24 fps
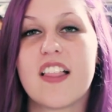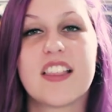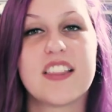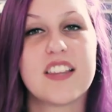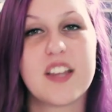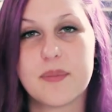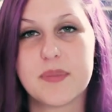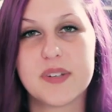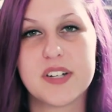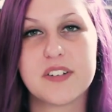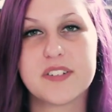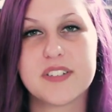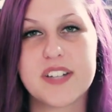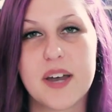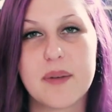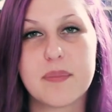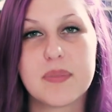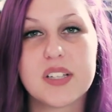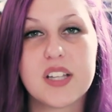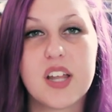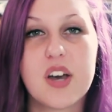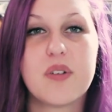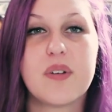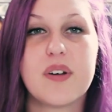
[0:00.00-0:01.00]
Let me know down
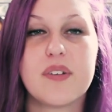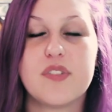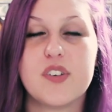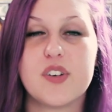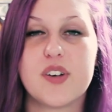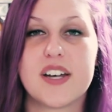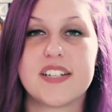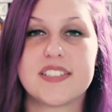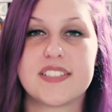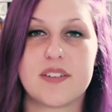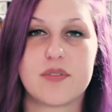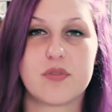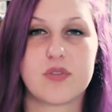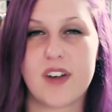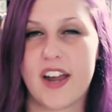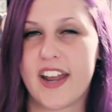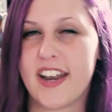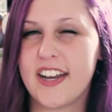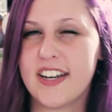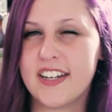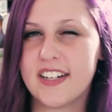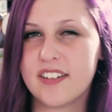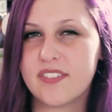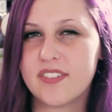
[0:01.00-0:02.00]
below if you guys have read
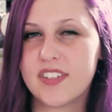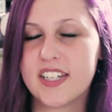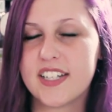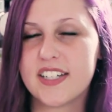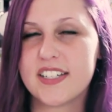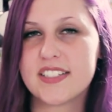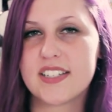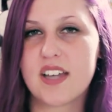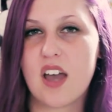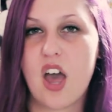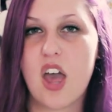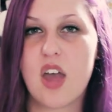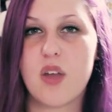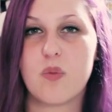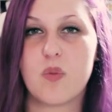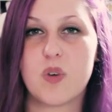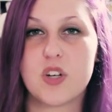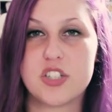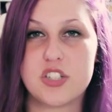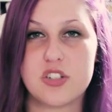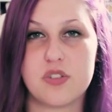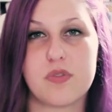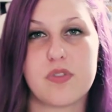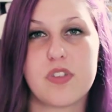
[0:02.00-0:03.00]
any of these and
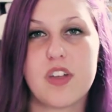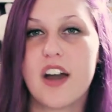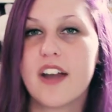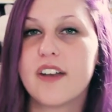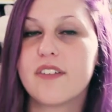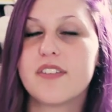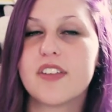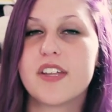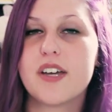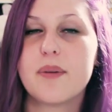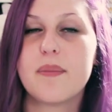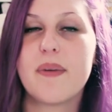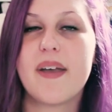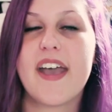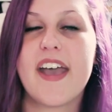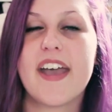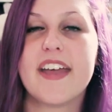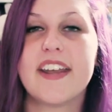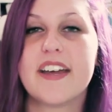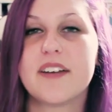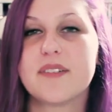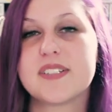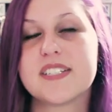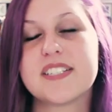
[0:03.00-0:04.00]
what you've thought of them and
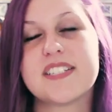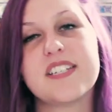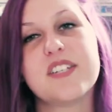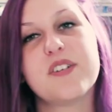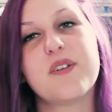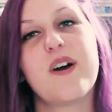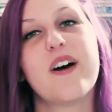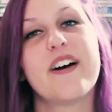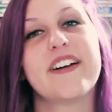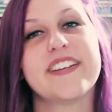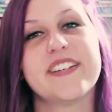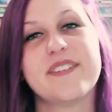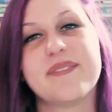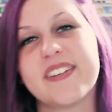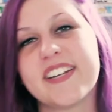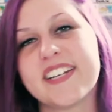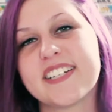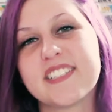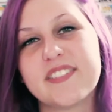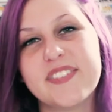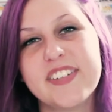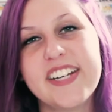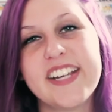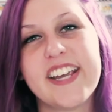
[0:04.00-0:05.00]
I will see you all in my
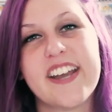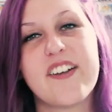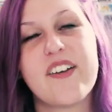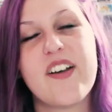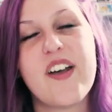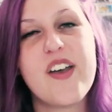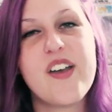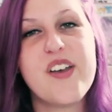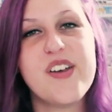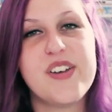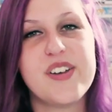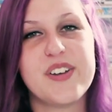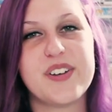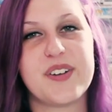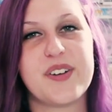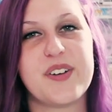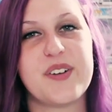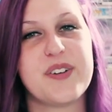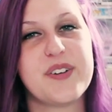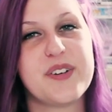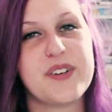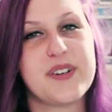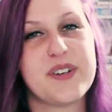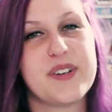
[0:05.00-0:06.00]
next video.
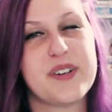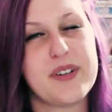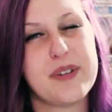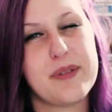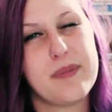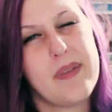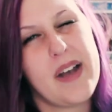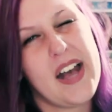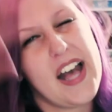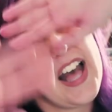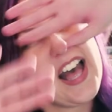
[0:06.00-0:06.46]
Goodbye!